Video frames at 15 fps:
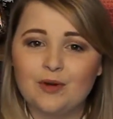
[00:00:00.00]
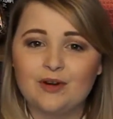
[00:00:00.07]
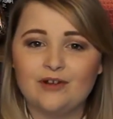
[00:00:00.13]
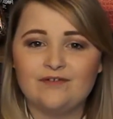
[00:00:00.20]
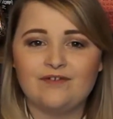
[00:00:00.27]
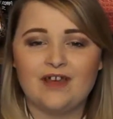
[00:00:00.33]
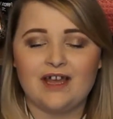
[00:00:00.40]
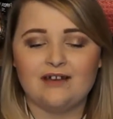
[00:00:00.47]

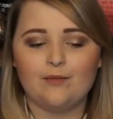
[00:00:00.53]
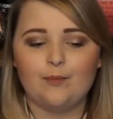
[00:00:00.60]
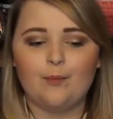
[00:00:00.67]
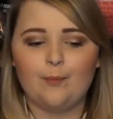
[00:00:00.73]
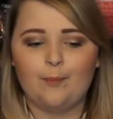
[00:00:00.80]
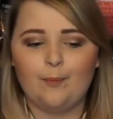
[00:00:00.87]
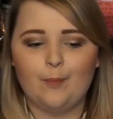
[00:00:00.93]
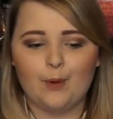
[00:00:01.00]
of kind of
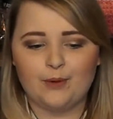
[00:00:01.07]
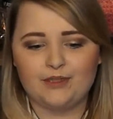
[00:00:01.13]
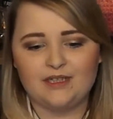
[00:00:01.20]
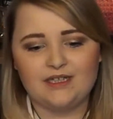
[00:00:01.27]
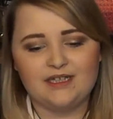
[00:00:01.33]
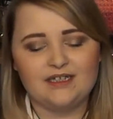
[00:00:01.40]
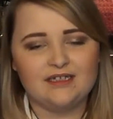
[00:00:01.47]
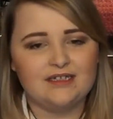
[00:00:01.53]

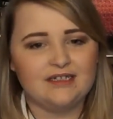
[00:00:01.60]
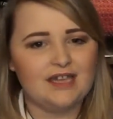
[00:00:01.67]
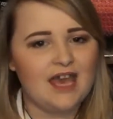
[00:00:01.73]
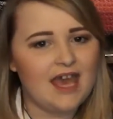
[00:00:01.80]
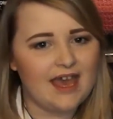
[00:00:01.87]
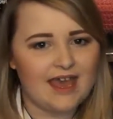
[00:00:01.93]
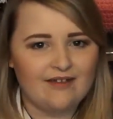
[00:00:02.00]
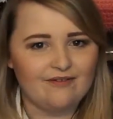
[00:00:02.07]
body and
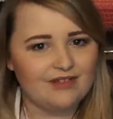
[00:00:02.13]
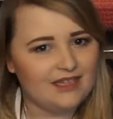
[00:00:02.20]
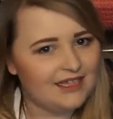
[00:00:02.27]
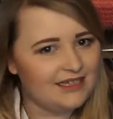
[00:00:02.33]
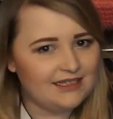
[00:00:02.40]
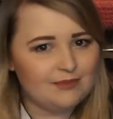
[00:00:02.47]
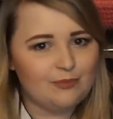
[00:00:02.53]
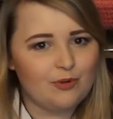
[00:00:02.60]
hair
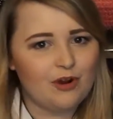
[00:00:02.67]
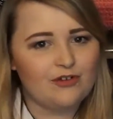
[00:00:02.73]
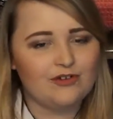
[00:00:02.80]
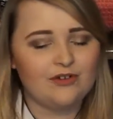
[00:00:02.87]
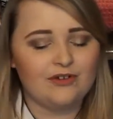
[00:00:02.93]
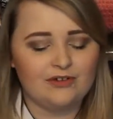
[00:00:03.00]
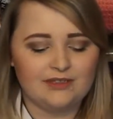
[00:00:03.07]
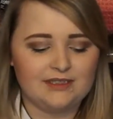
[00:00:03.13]
related
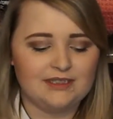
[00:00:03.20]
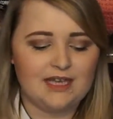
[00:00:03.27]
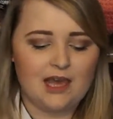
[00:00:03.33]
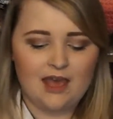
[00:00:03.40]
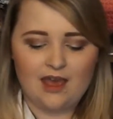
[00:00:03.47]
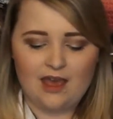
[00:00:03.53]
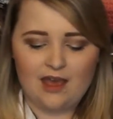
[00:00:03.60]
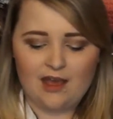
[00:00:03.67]
products.
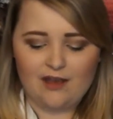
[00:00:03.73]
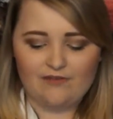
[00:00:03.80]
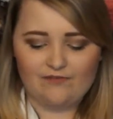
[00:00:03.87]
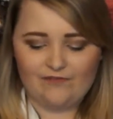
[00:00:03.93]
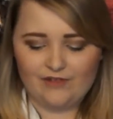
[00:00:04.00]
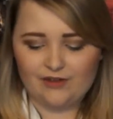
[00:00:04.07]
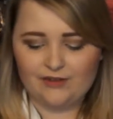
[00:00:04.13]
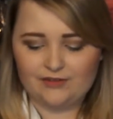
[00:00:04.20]

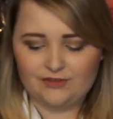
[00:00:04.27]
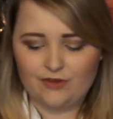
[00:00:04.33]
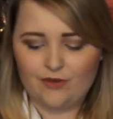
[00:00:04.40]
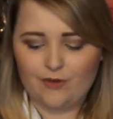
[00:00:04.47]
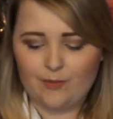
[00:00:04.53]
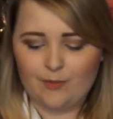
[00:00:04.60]
First up,